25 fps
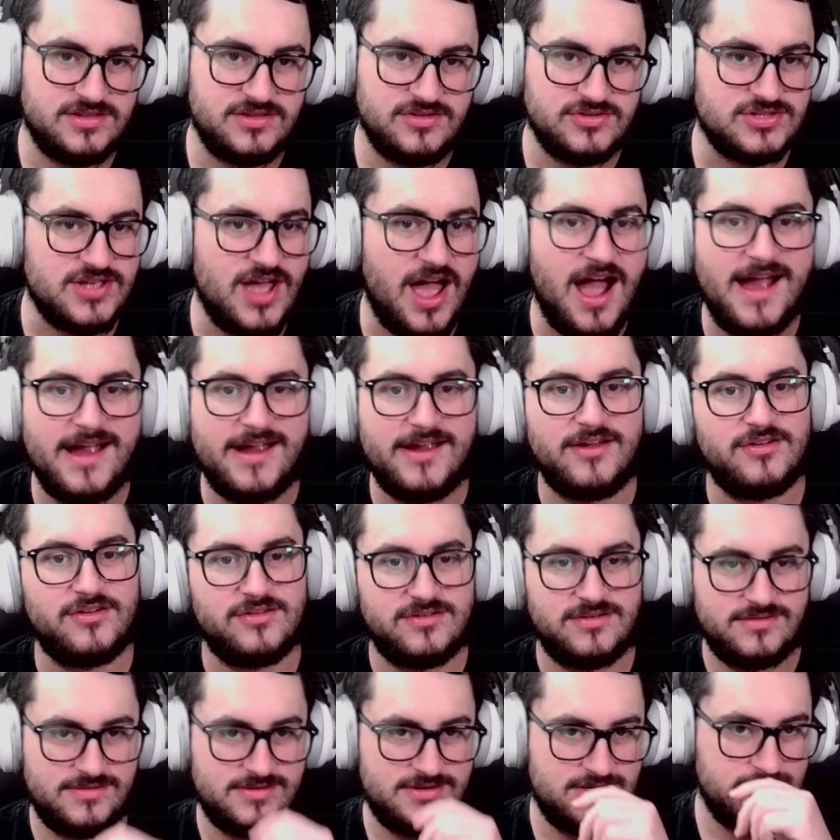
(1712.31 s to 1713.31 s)
iron
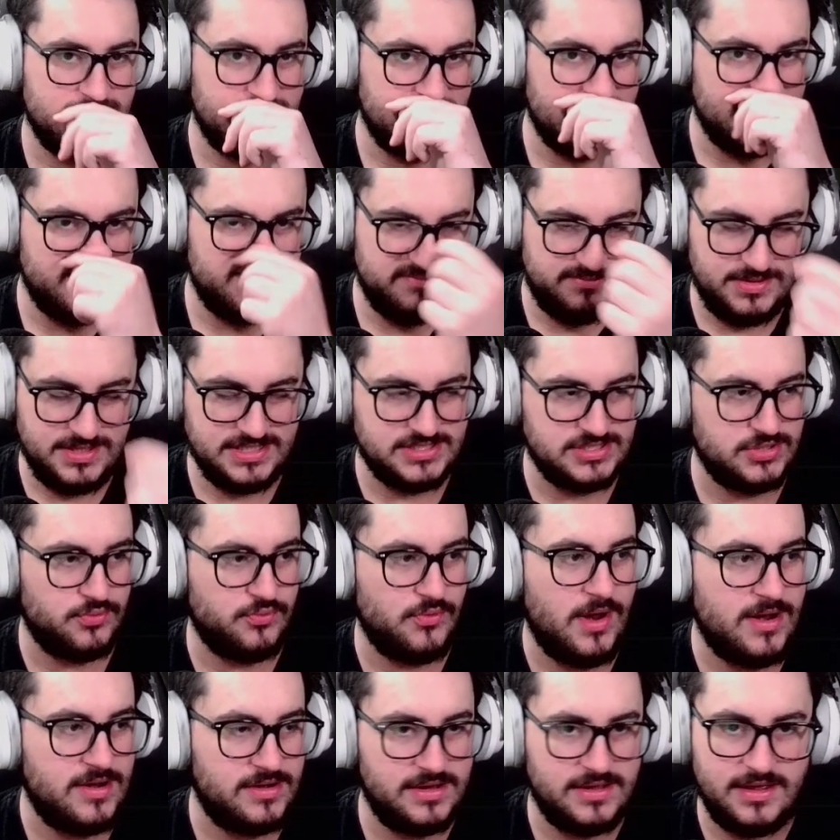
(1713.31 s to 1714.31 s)
to be
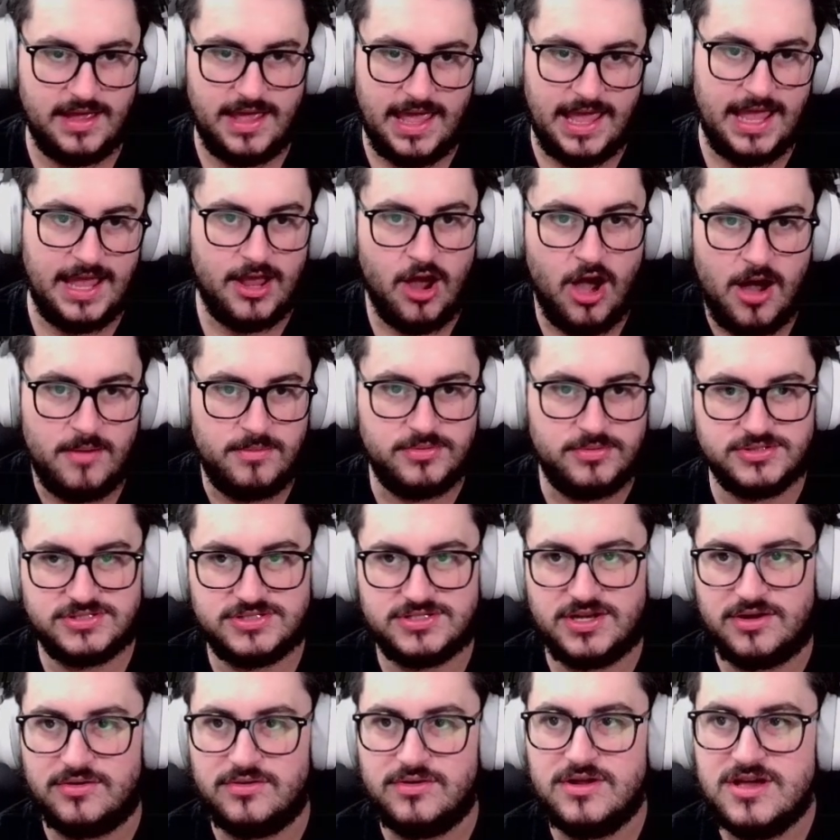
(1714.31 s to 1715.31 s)
surrounding a
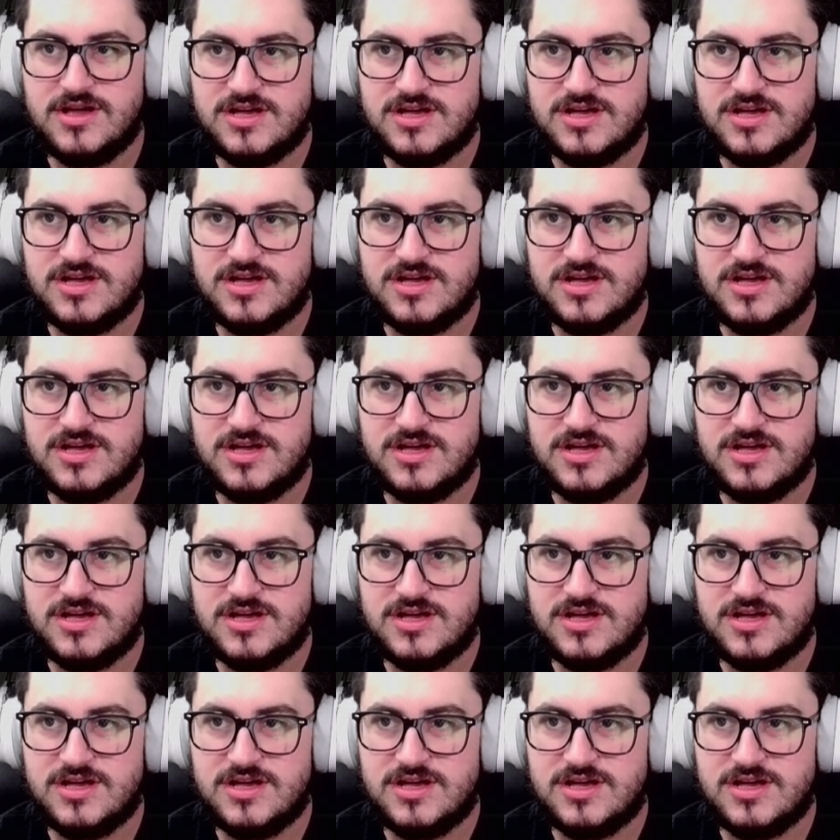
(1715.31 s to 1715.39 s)
cobblestone.